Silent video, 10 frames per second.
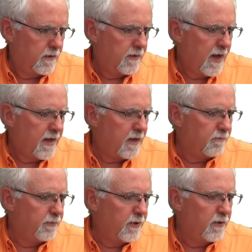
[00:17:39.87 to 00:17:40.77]
Okay,
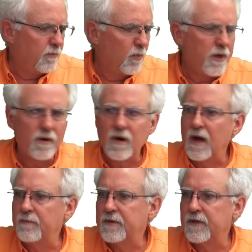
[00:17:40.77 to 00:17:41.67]
and boom, we are
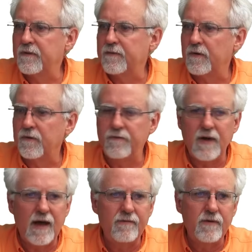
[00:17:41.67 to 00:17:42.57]
up to the full
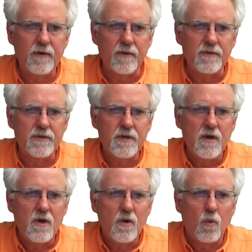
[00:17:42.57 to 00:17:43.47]
5 volts.
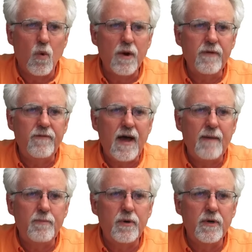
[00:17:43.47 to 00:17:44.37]
What if I
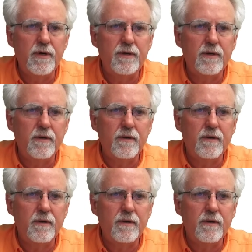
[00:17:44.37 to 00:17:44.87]
put